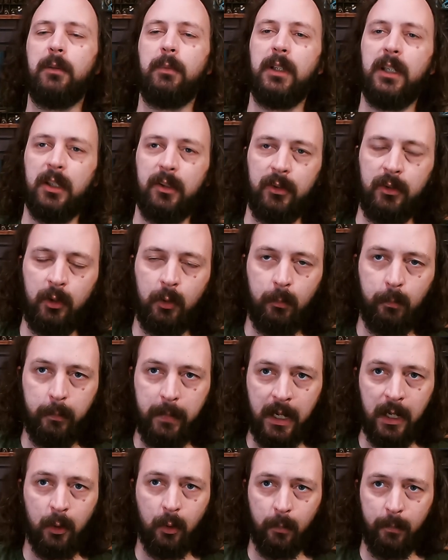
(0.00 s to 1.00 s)
Because you
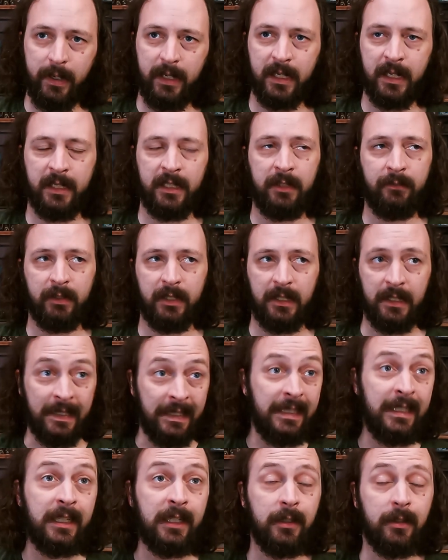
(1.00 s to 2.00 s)
may or may not even
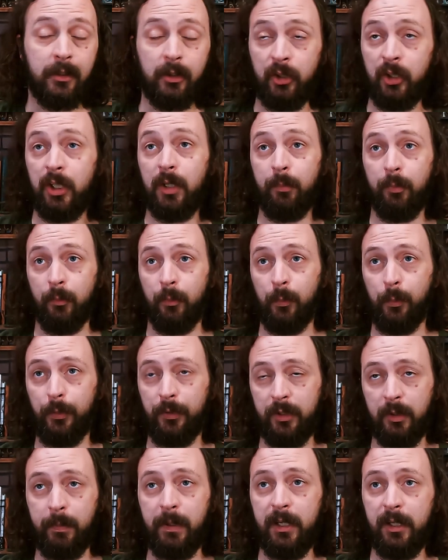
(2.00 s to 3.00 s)
need ship
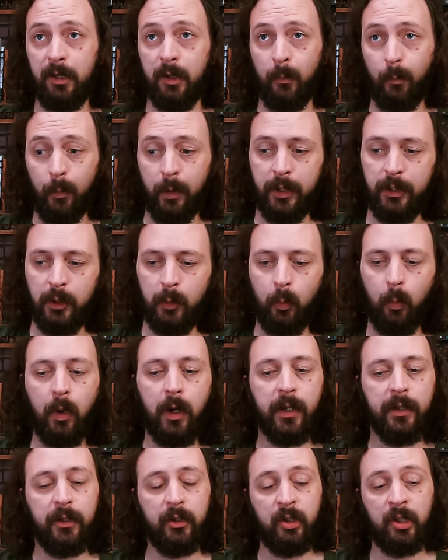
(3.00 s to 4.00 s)
rules depending on what you
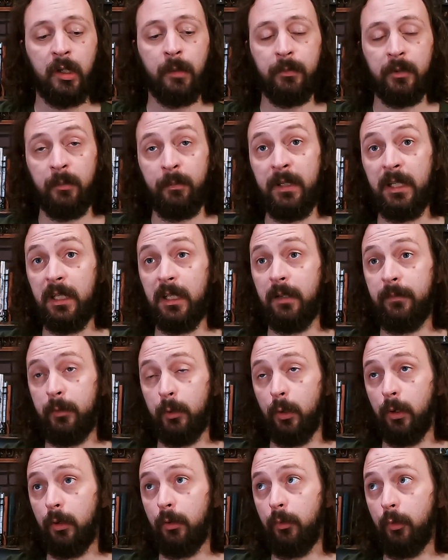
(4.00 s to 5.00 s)
want the ship to be if
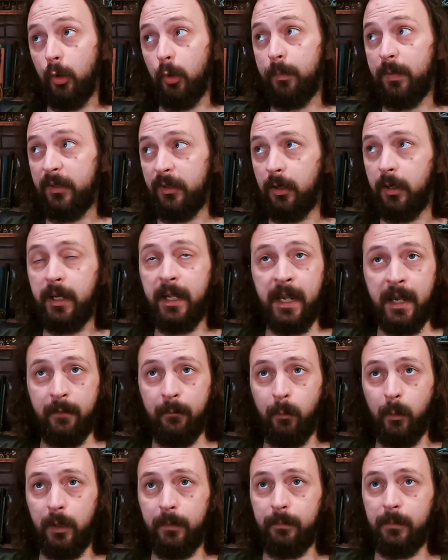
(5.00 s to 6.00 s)
your group is going to have
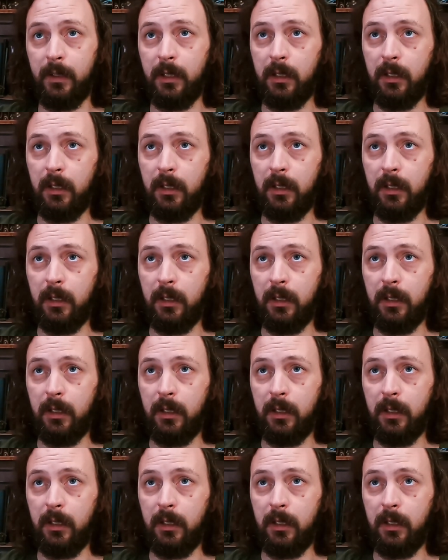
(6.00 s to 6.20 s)
one.